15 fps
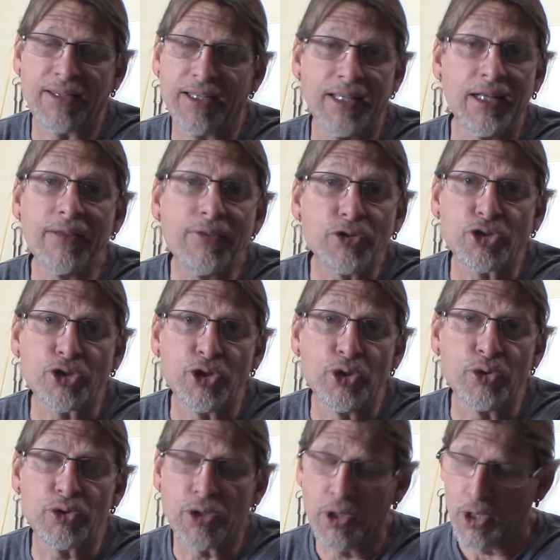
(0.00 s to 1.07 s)
the end of the
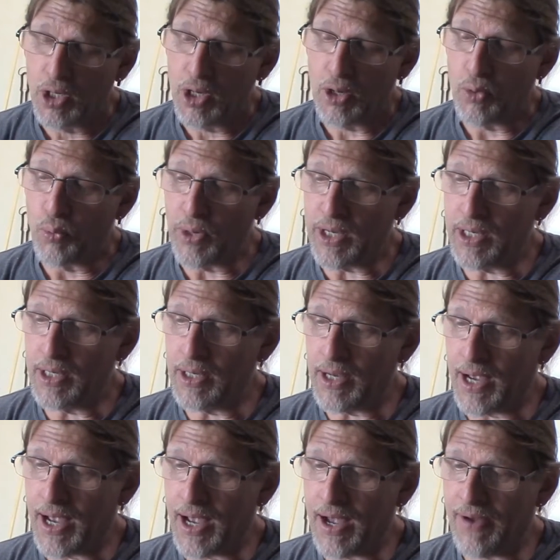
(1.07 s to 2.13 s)
shoot, we
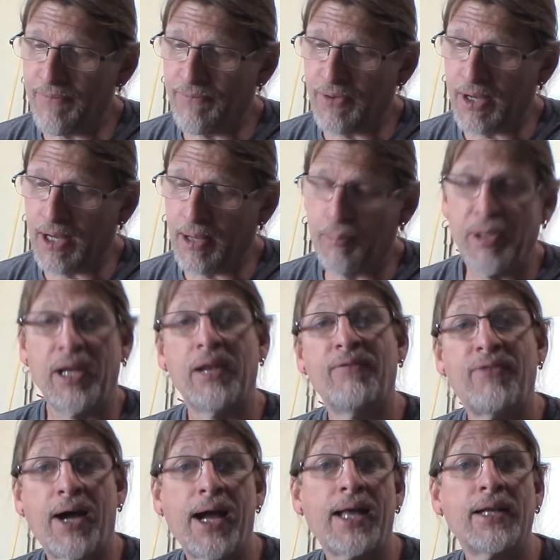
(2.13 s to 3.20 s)
have been
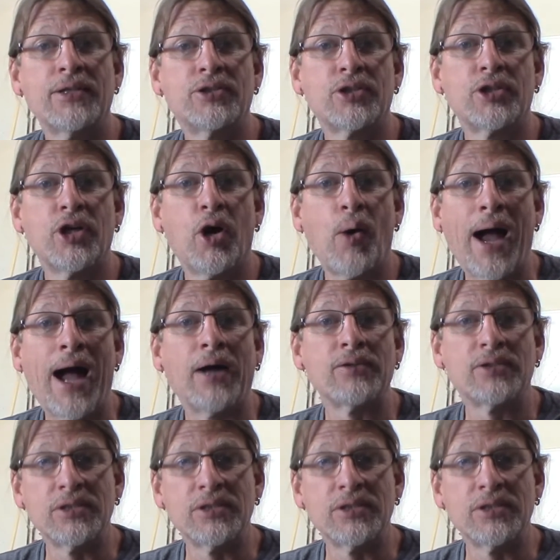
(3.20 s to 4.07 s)
invited to go out